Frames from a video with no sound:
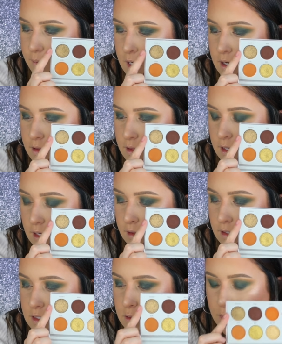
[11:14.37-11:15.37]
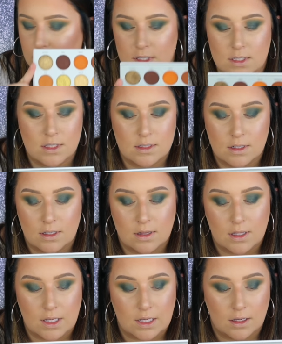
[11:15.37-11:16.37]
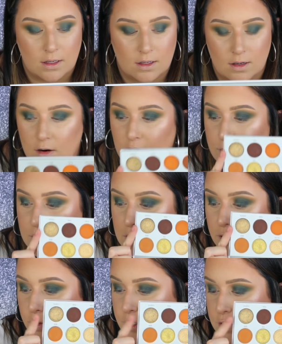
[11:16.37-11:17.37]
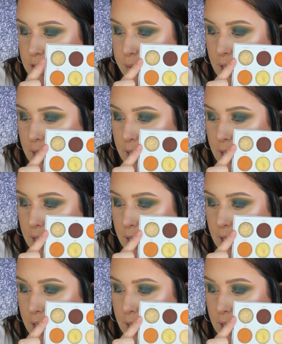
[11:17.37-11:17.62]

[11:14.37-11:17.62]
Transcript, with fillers: I'm kind of thinking this one. This is in the Armed and Gorgeous